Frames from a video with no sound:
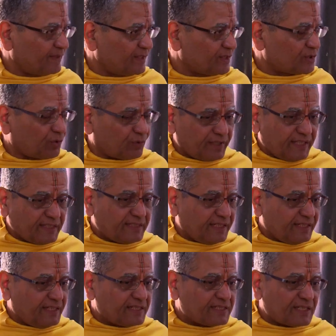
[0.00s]
So
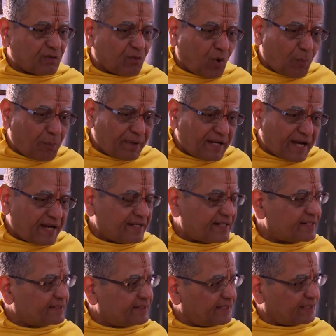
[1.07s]
iti is an
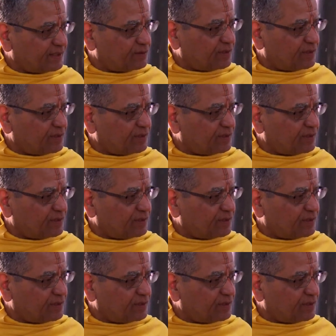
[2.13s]
open-ended thing, you